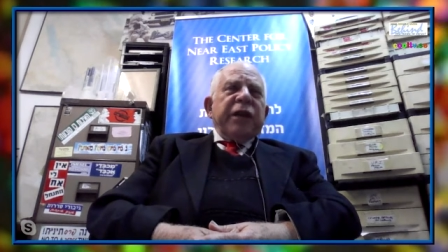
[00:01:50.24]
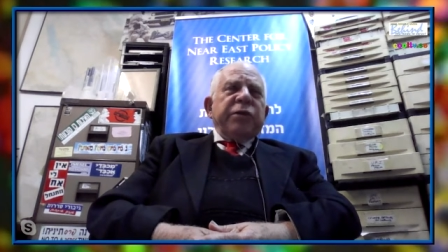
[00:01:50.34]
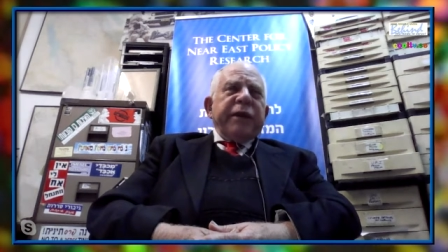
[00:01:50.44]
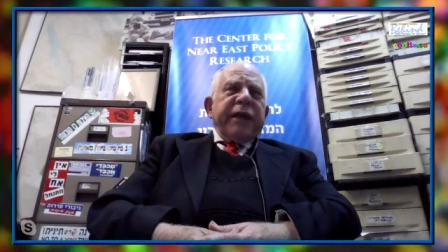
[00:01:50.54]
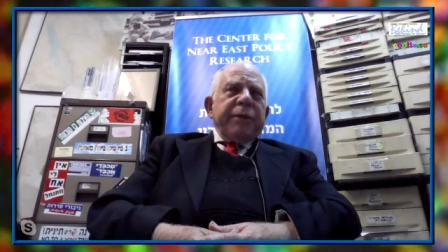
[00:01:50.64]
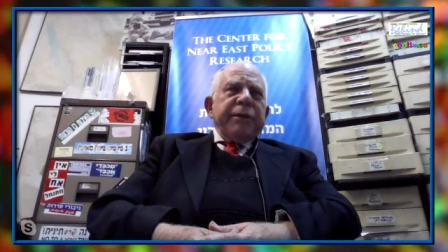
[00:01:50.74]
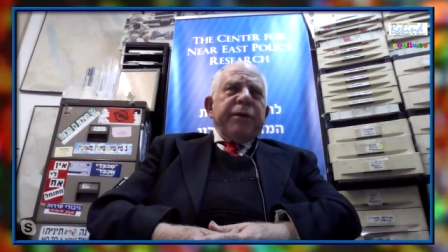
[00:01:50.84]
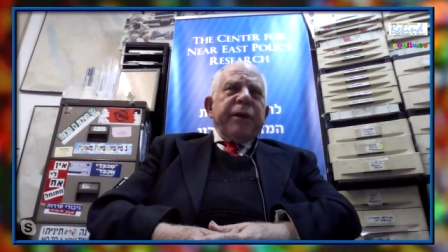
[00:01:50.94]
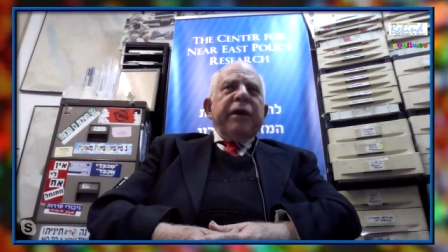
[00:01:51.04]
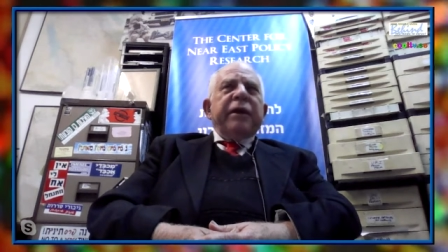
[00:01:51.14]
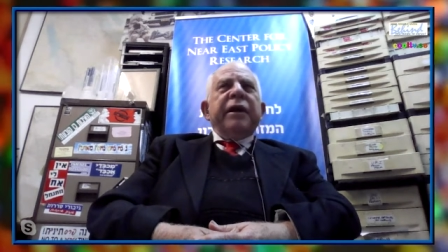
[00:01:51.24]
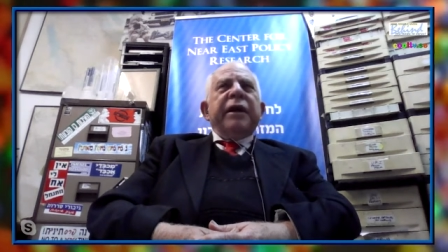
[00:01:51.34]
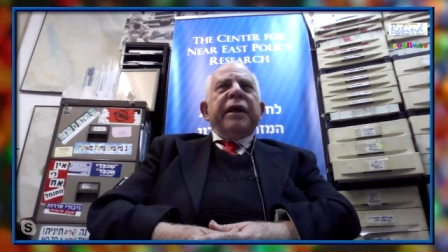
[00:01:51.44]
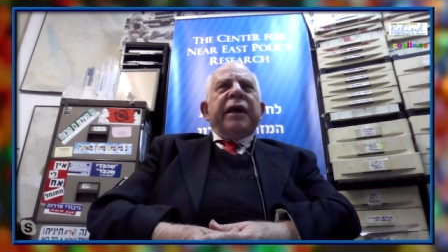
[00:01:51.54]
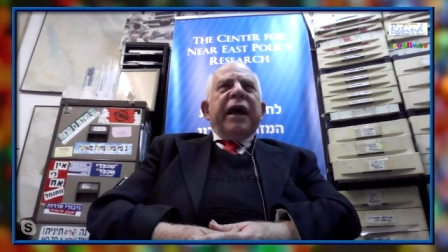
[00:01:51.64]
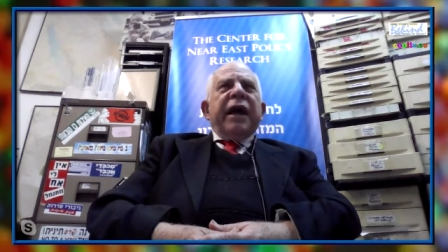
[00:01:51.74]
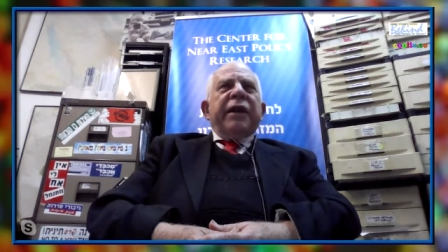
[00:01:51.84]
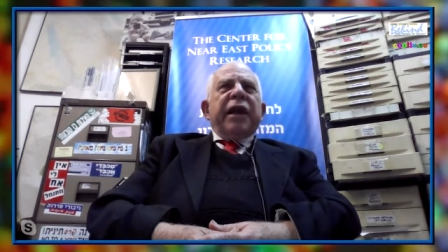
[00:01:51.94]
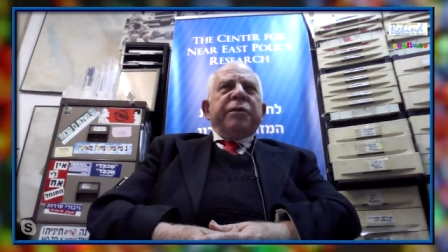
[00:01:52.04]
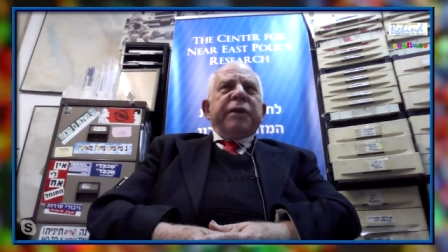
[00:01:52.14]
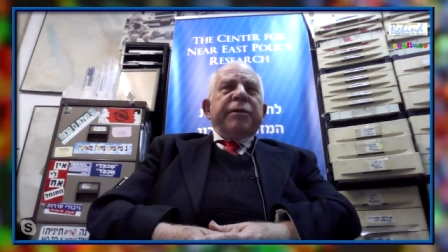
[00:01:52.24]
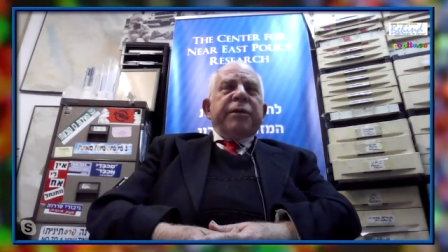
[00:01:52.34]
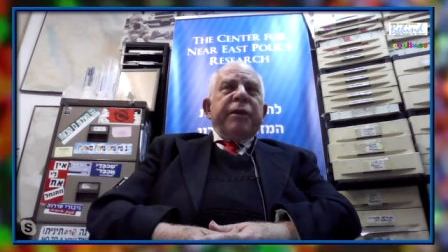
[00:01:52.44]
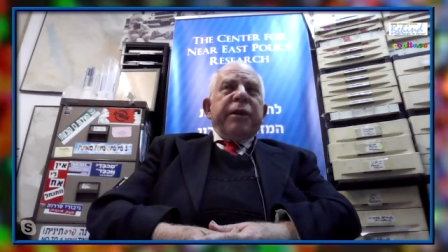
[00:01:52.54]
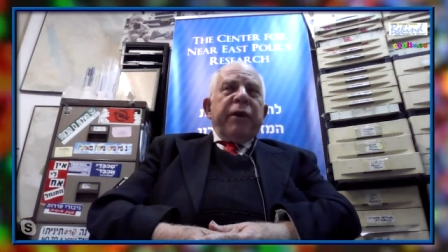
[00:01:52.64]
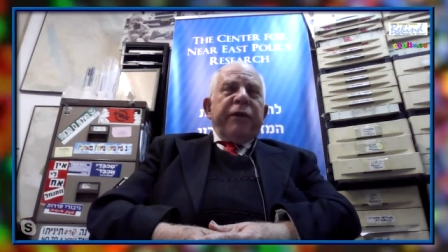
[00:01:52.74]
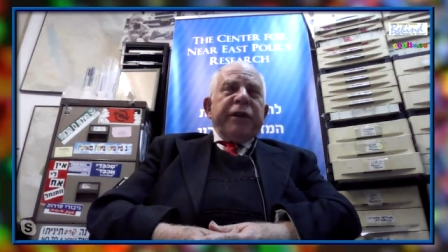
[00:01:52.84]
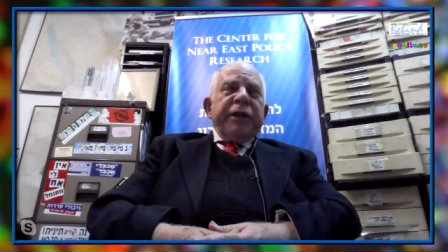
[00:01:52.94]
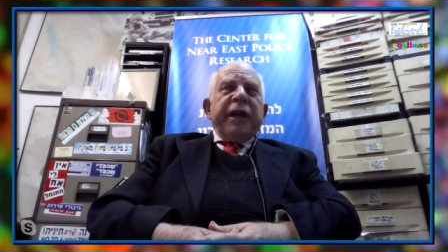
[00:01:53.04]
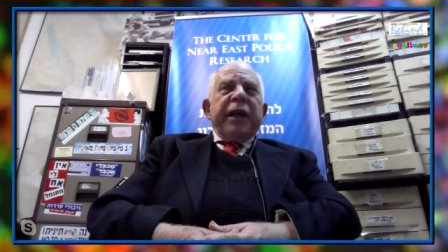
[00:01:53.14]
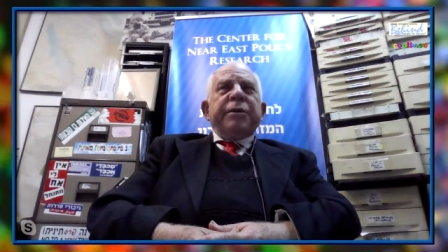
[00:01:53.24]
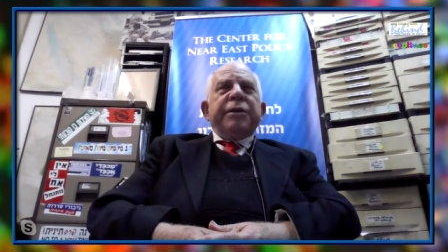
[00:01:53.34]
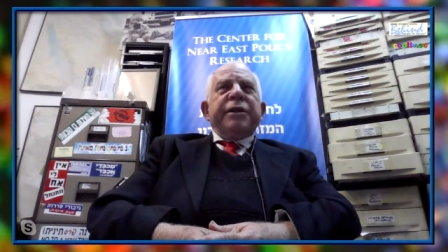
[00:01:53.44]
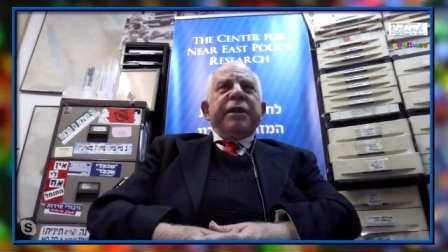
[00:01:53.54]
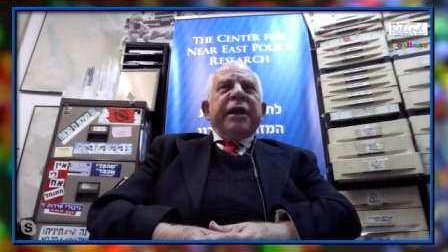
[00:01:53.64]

keeps them there, and that's what keeps them in the refugee camps.